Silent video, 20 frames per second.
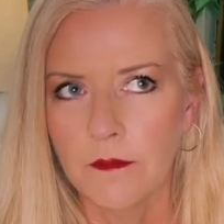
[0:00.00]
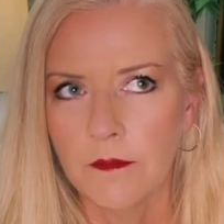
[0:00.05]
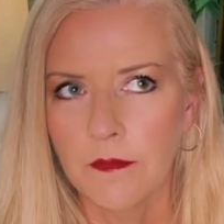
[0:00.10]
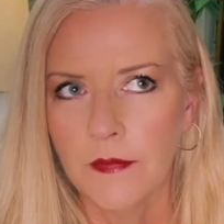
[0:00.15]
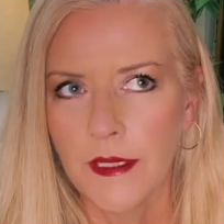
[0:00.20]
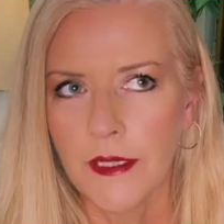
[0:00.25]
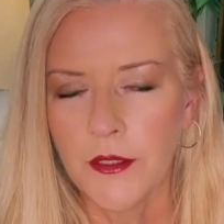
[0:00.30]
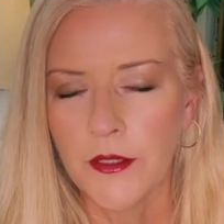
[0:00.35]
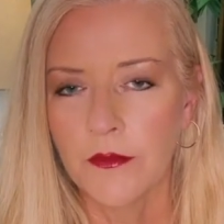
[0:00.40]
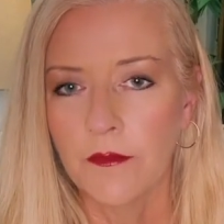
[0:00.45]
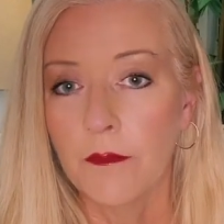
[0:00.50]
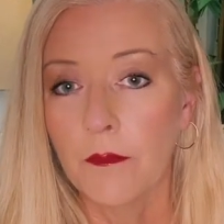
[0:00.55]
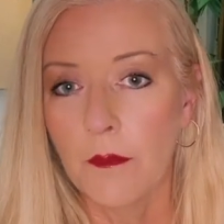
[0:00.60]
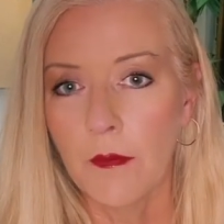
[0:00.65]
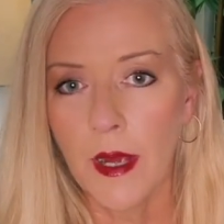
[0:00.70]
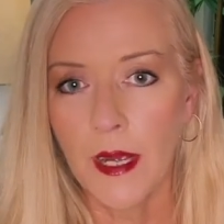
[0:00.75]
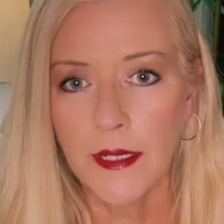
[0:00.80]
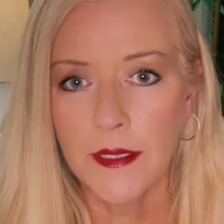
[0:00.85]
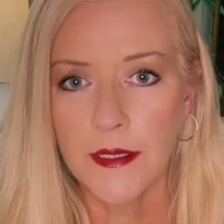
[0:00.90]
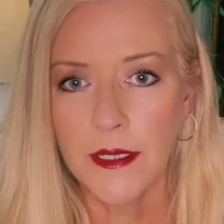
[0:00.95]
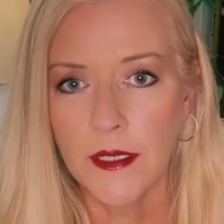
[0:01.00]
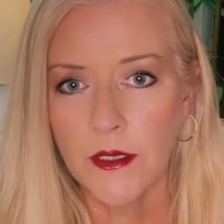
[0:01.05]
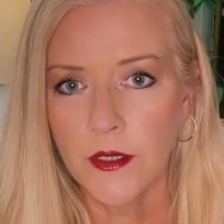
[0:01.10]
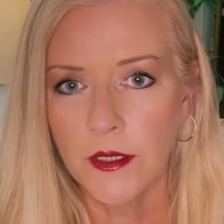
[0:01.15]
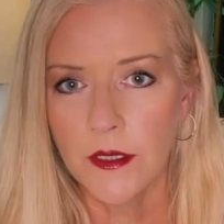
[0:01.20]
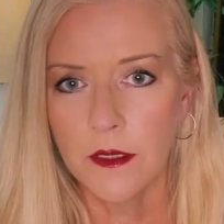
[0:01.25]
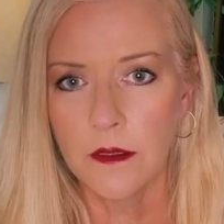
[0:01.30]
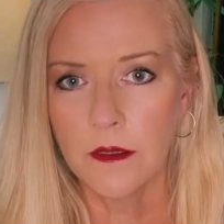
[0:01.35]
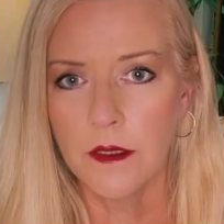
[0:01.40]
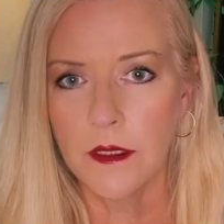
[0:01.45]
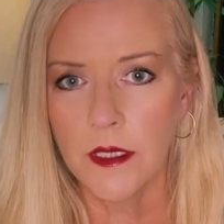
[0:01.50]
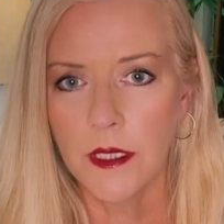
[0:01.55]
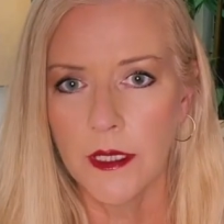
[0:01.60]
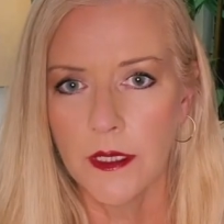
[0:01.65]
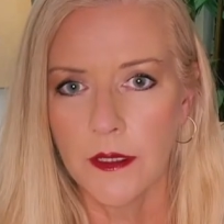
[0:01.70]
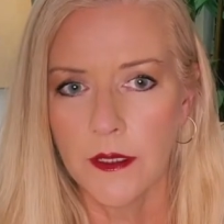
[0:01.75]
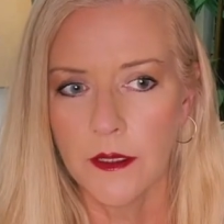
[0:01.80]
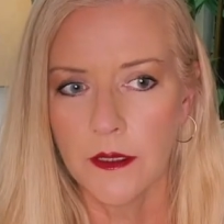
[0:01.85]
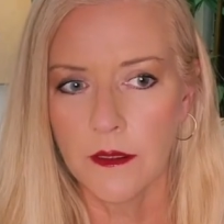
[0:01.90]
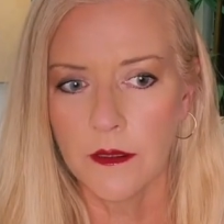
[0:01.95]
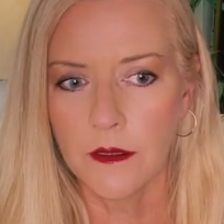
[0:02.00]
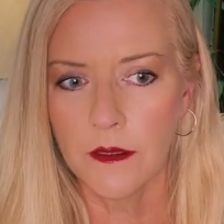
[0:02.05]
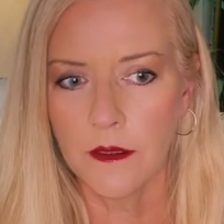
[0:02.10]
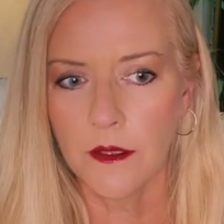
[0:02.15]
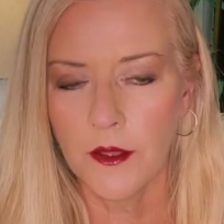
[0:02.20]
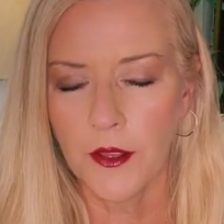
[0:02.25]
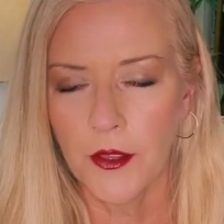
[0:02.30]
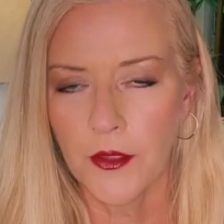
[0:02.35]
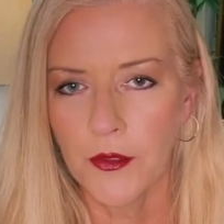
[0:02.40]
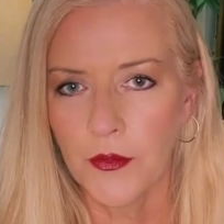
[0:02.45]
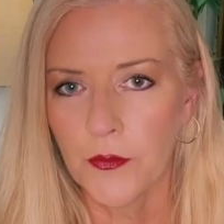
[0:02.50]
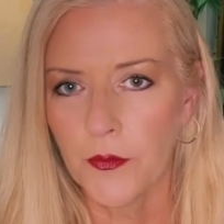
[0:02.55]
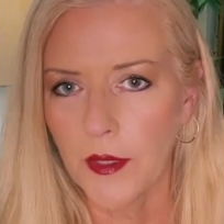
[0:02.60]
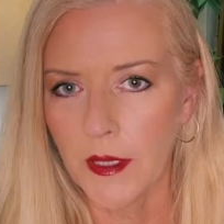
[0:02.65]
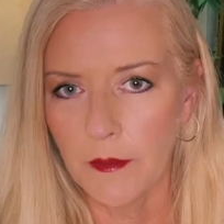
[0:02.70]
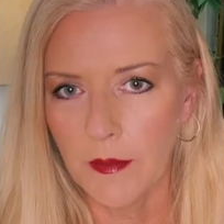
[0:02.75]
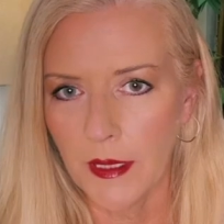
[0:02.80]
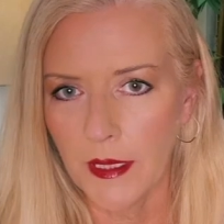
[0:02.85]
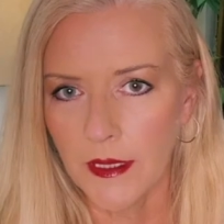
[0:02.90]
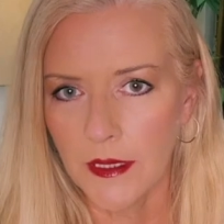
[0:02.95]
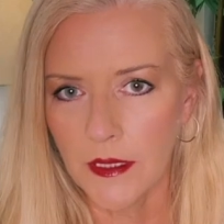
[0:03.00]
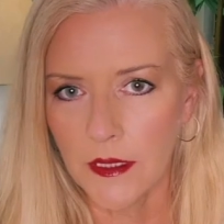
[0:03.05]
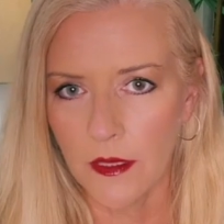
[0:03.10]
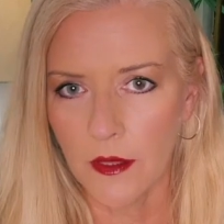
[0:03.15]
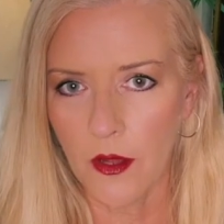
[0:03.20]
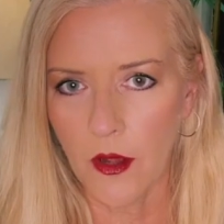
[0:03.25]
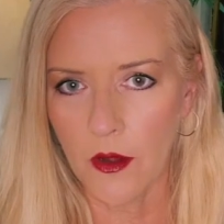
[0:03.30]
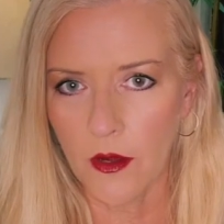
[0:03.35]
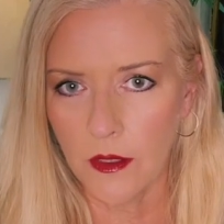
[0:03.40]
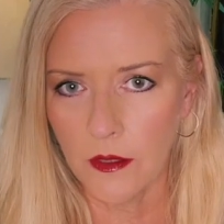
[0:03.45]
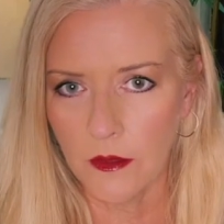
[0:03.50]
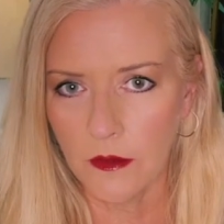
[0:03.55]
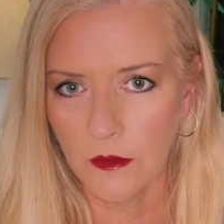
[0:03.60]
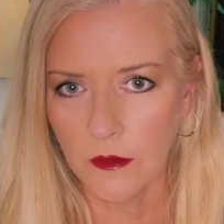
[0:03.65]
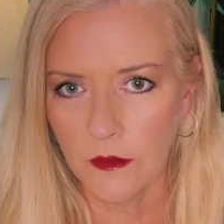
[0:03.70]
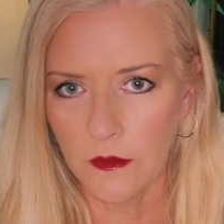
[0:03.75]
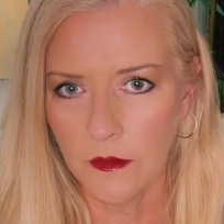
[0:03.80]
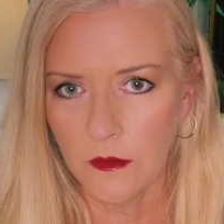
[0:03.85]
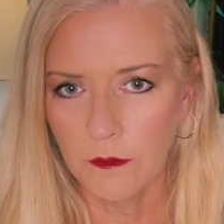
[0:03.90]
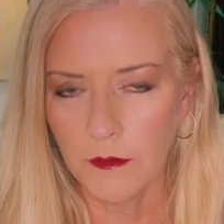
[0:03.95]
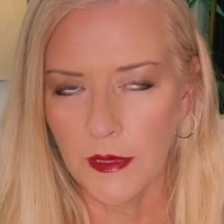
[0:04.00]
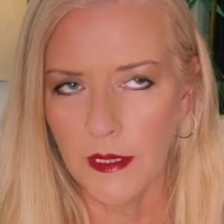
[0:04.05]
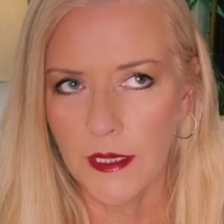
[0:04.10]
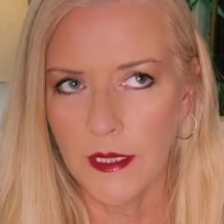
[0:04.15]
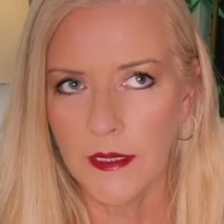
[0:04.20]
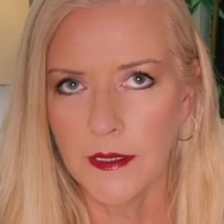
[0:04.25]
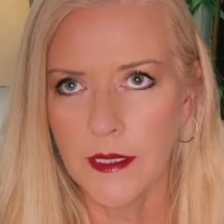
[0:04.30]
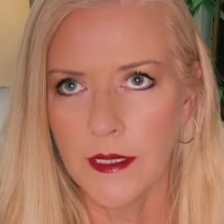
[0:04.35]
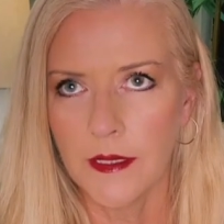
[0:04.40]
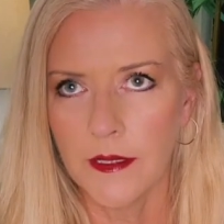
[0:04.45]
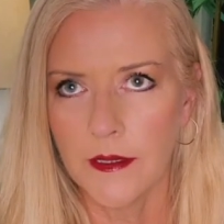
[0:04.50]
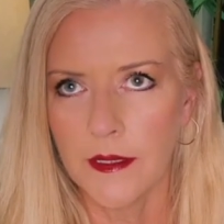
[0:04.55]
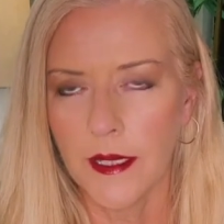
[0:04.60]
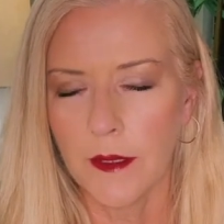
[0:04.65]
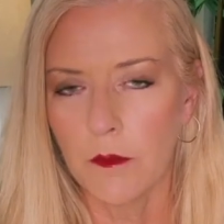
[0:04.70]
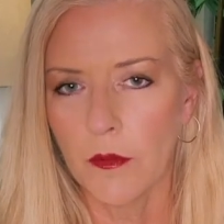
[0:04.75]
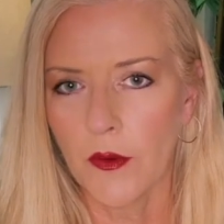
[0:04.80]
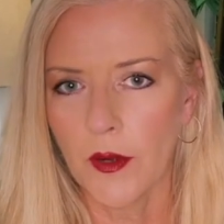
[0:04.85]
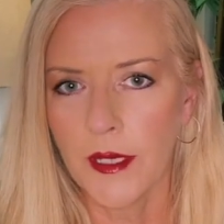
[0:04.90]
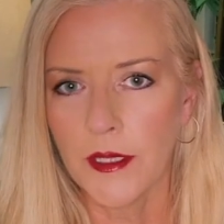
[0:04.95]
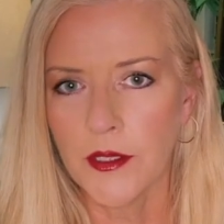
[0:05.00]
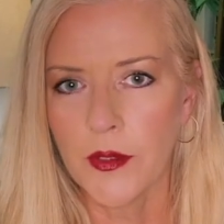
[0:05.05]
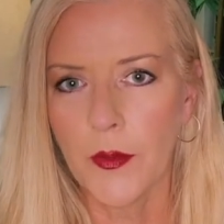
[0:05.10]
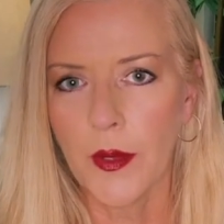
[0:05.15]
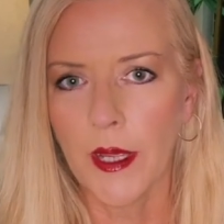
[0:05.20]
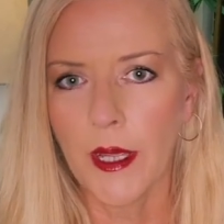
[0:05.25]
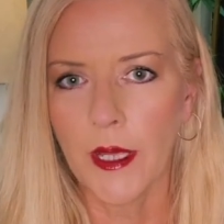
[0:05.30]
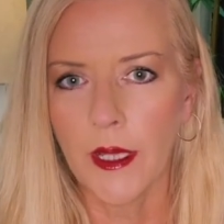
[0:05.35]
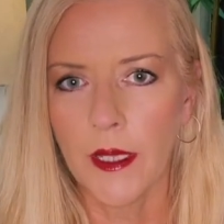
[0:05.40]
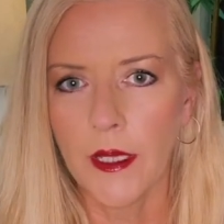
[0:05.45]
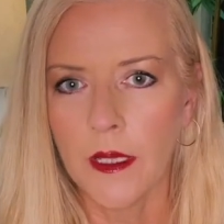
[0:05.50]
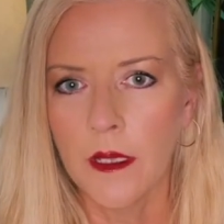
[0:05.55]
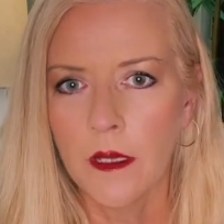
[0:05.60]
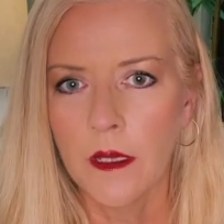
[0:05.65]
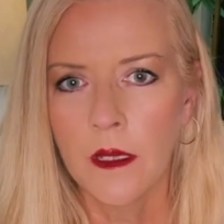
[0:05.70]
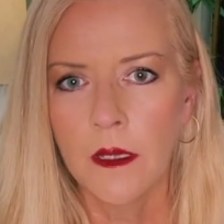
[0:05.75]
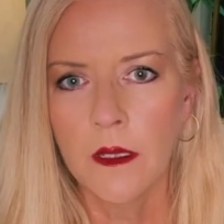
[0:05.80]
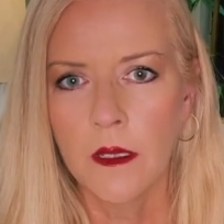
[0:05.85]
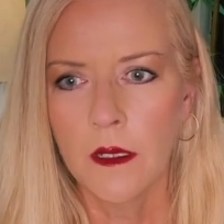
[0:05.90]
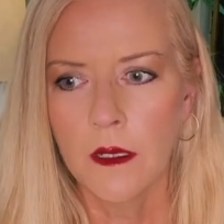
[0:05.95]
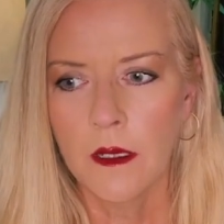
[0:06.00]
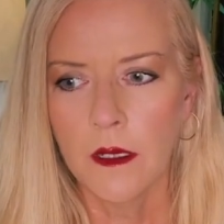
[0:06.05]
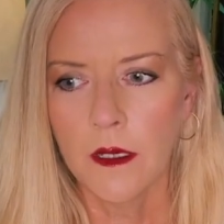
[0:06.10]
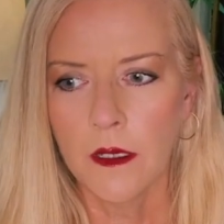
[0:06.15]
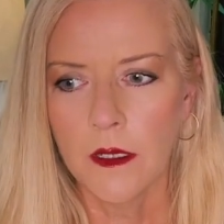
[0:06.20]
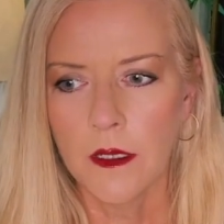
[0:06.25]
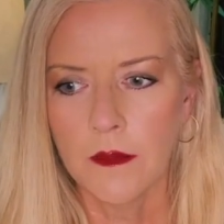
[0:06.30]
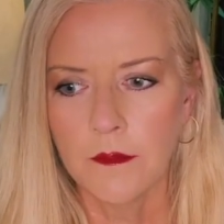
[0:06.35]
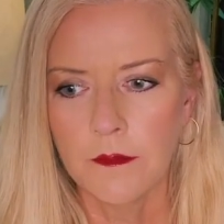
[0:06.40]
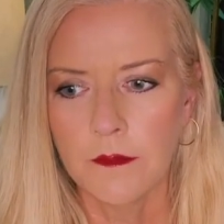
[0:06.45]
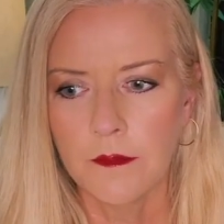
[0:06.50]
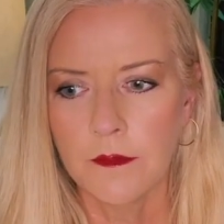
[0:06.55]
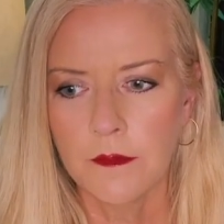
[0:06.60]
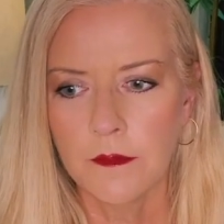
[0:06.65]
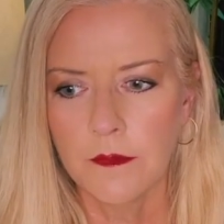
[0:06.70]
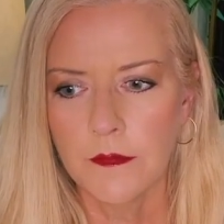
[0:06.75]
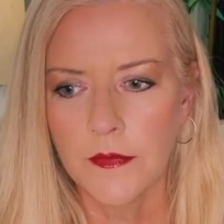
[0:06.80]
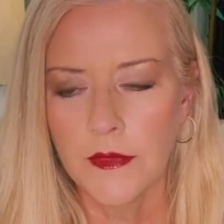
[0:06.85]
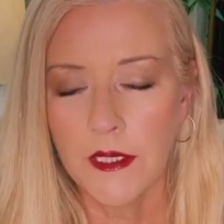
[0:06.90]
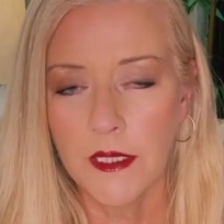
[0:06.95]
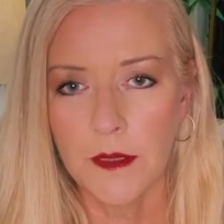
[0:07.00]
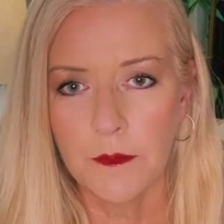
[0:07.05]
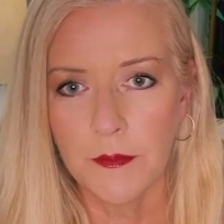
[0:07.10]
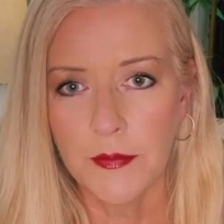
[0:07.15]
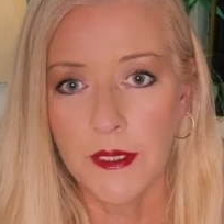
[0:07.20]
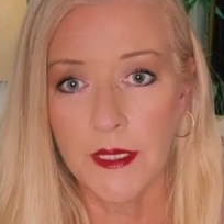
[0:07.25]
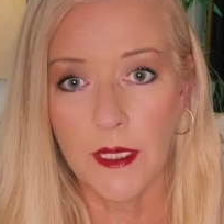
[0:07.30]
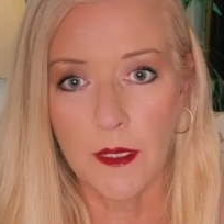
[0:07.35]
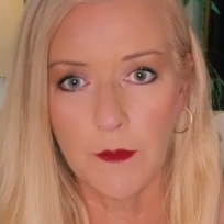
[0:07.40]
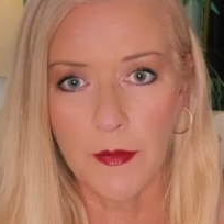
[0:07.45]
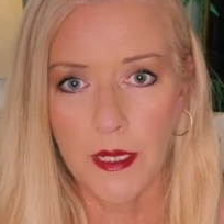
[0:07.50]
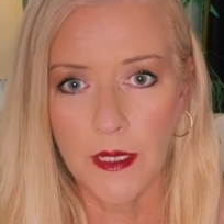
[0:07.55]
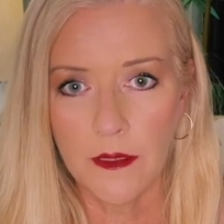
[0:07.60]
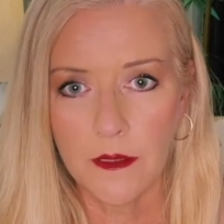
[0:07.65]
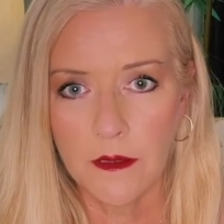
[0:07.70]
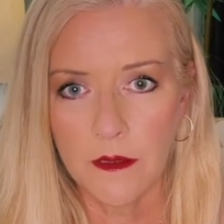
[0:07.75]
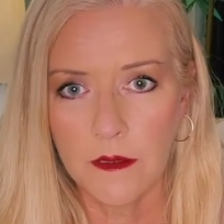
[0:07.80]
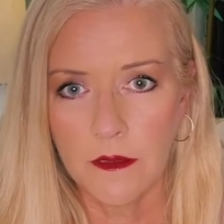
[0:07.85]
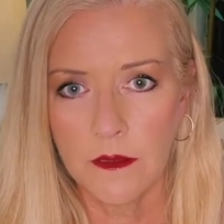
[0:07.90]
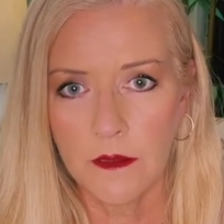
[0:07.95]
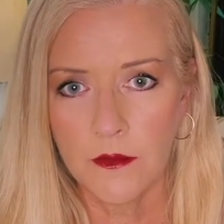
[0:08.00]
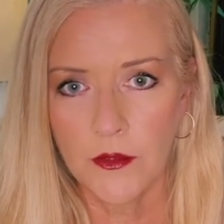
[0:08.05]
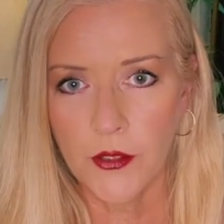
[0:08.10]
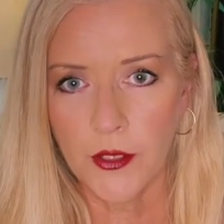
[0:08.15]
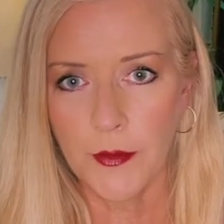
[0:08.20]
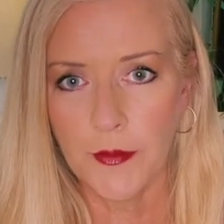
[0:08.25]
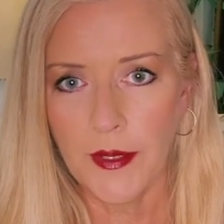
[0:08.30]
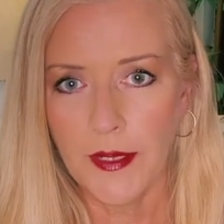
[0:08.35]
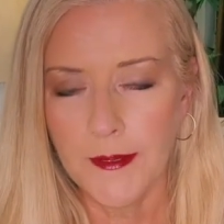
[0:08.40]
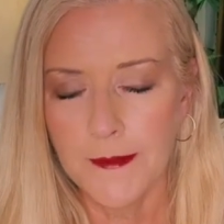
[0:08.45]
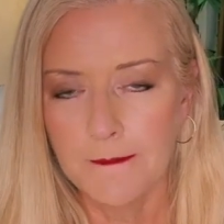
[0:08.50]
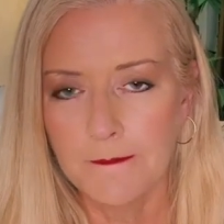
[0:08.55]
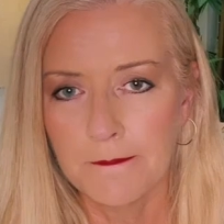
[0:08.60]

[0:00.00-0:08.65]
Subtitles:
Each of my sessions is 3 minutes long because it is a Brainsway deep TMS treatment.